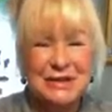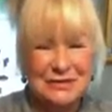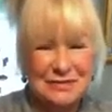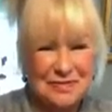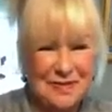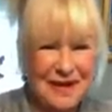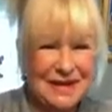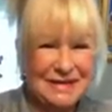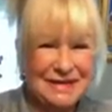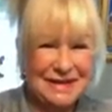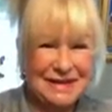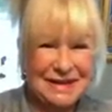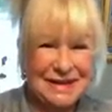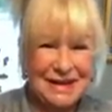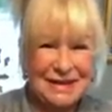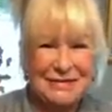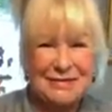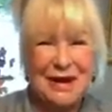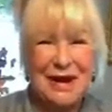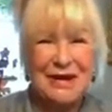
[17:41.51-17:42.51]
So
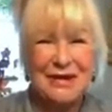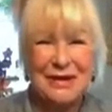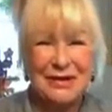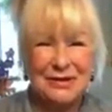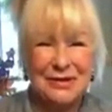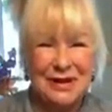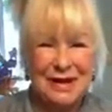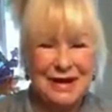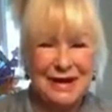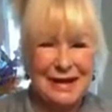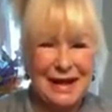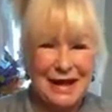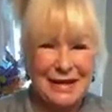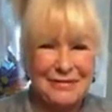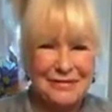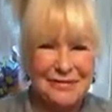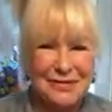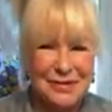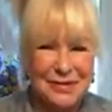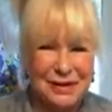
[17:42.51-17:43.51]
basically when you're eating
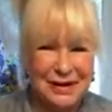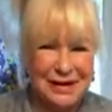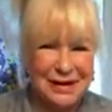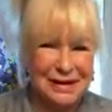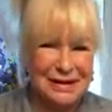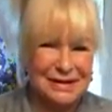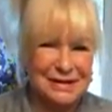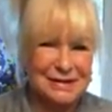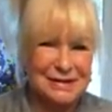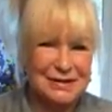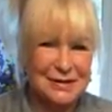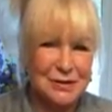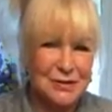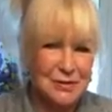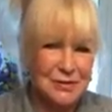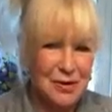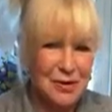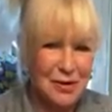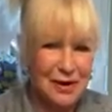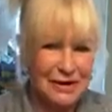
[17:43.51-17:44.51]
that pudding, it is
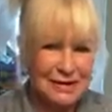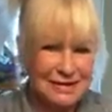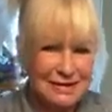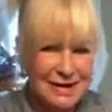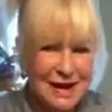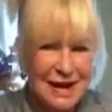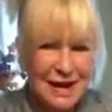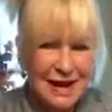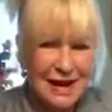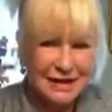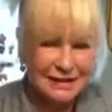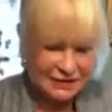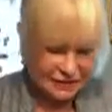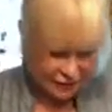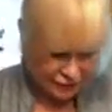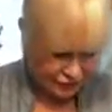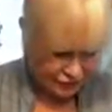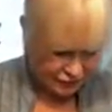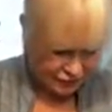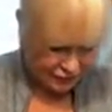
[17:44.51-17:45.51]
so moist
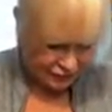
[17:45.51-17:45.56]
and